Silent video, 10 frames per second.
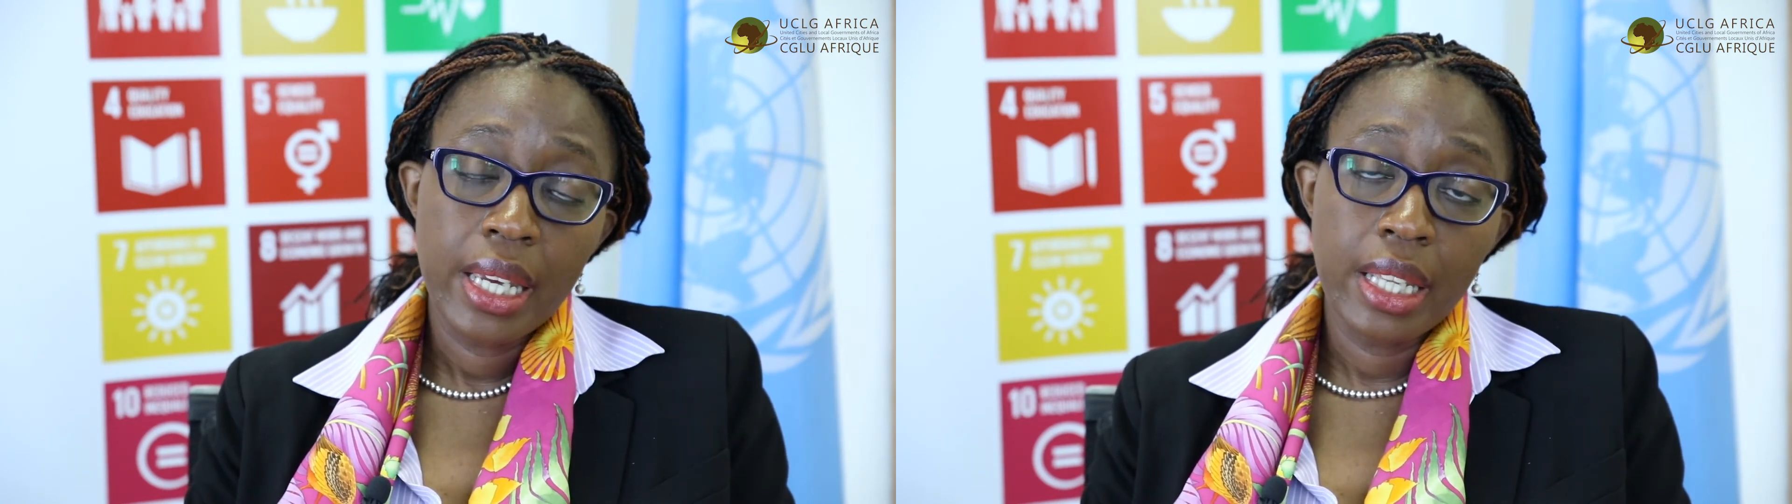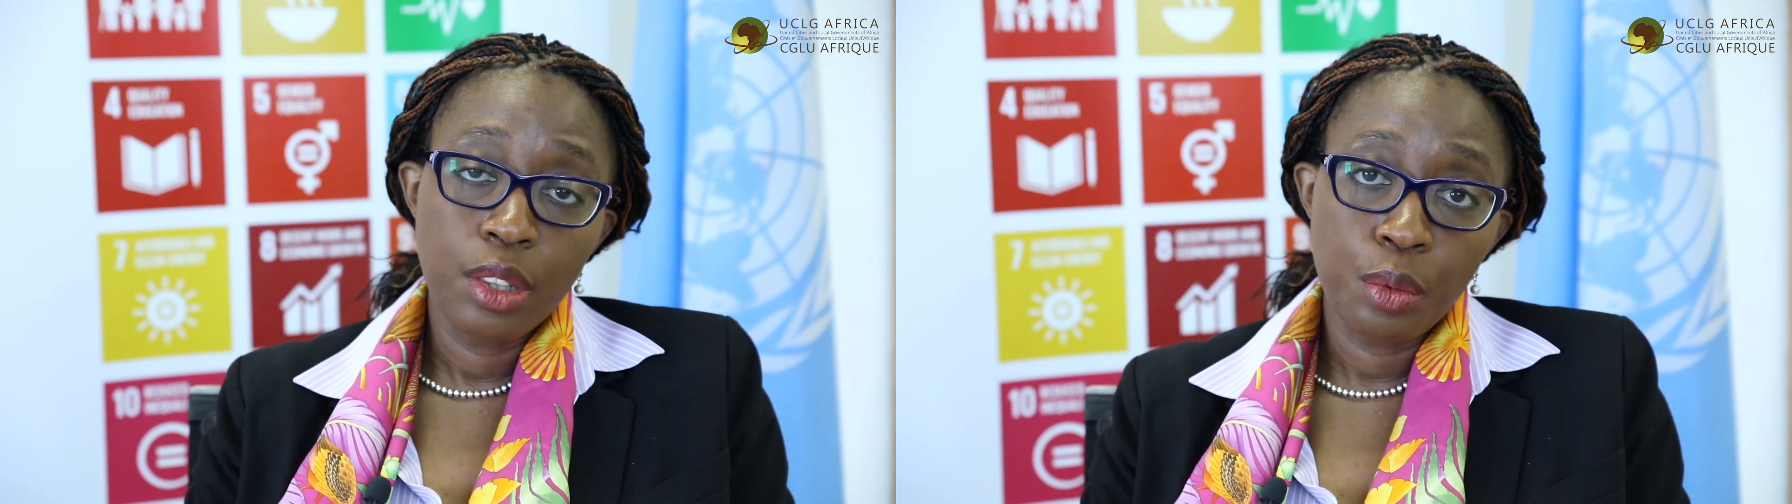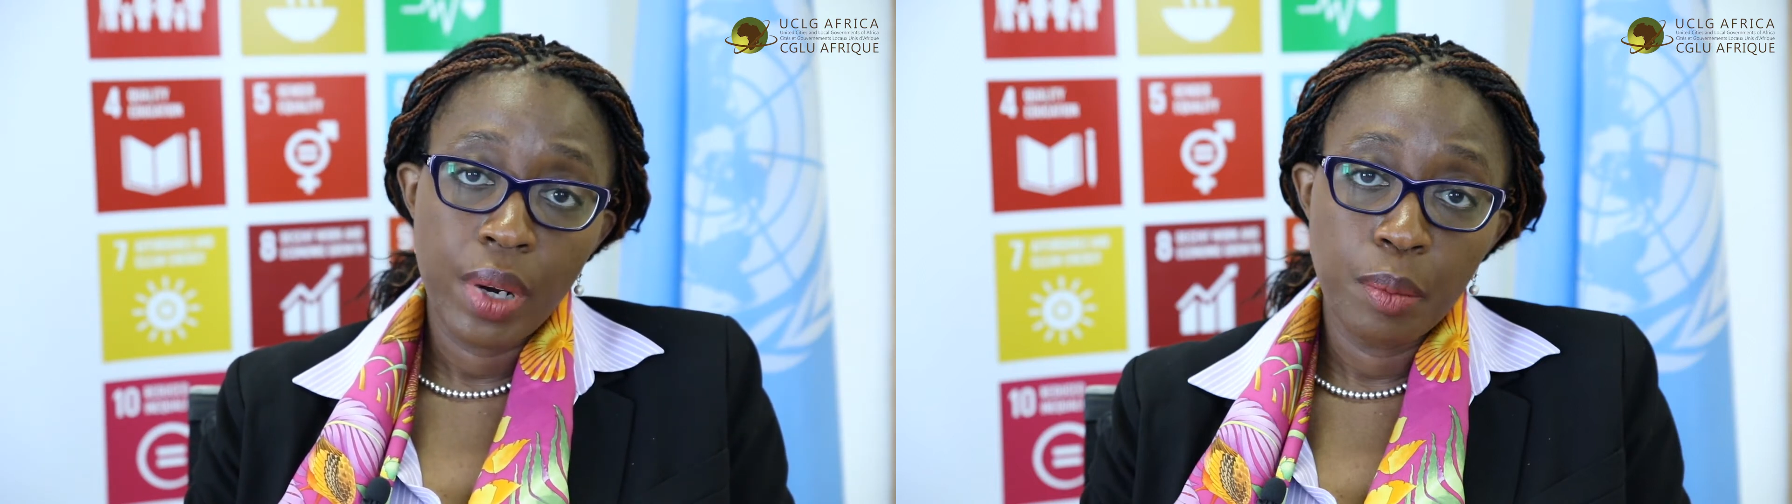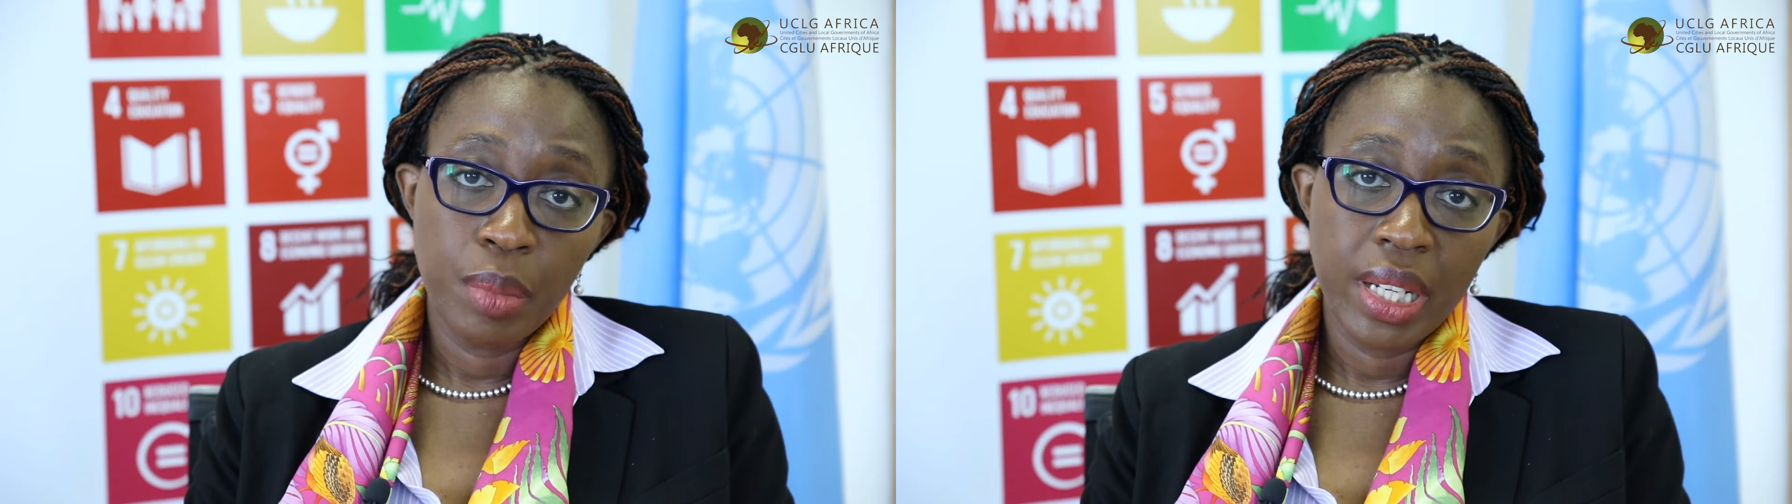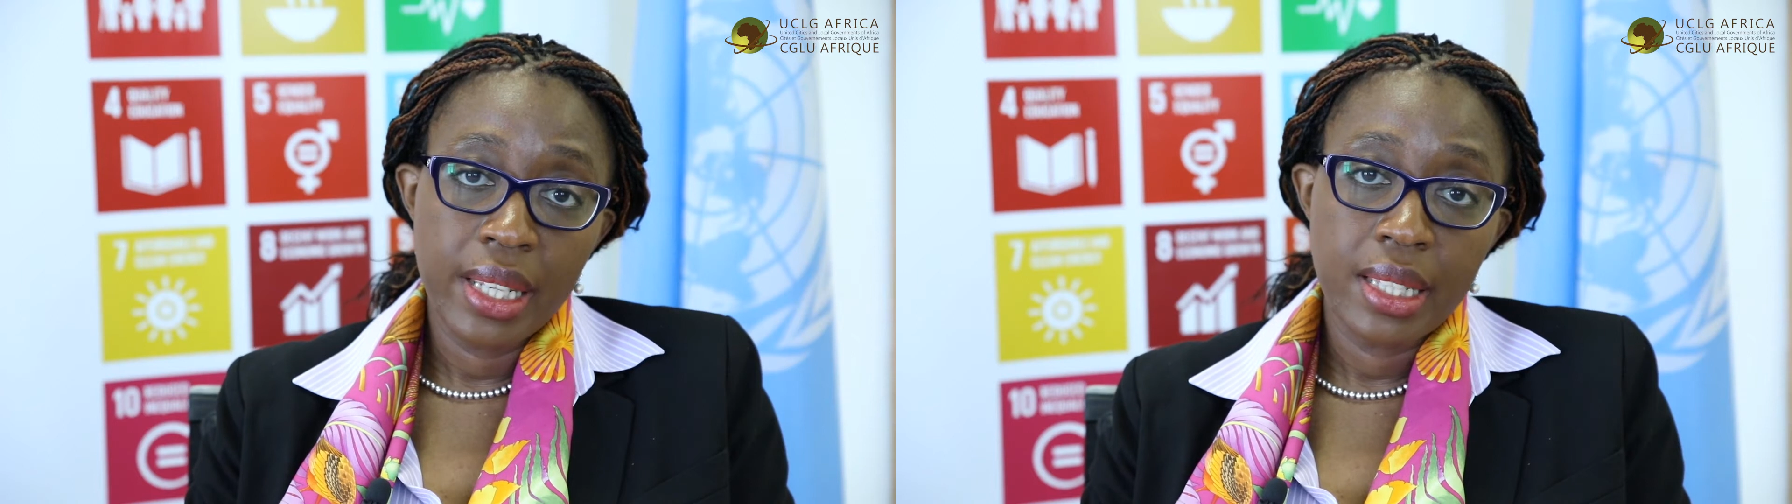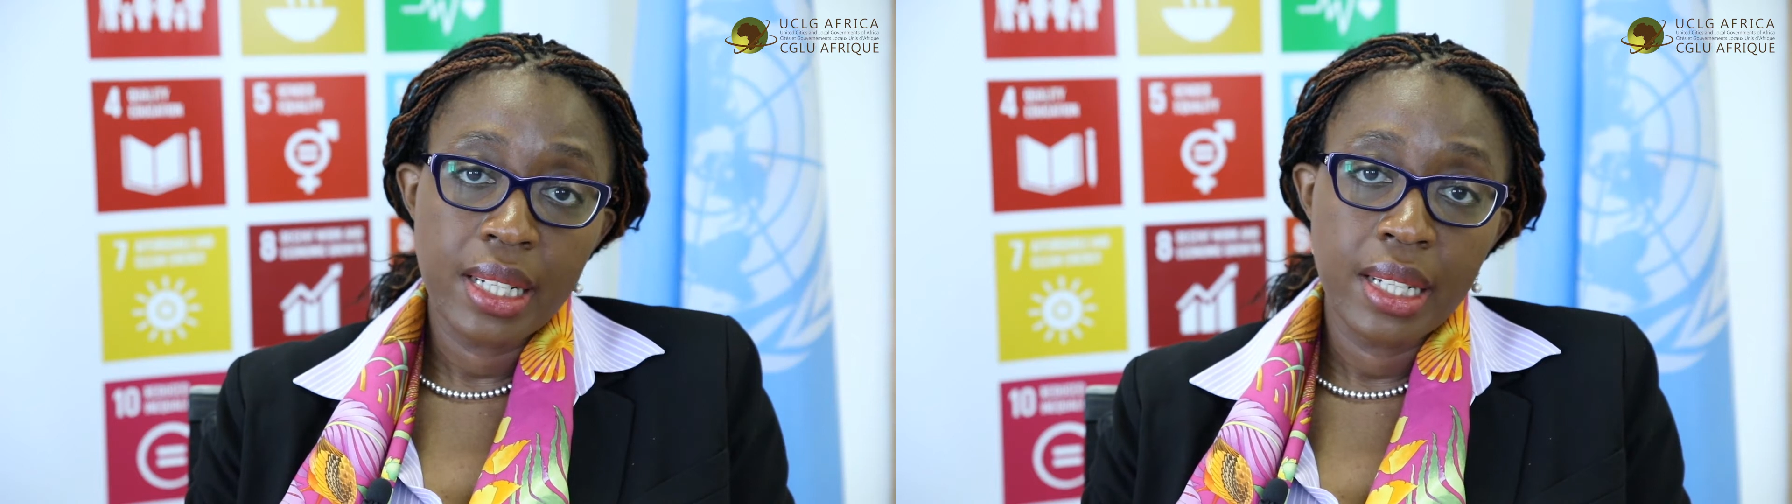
in the right place.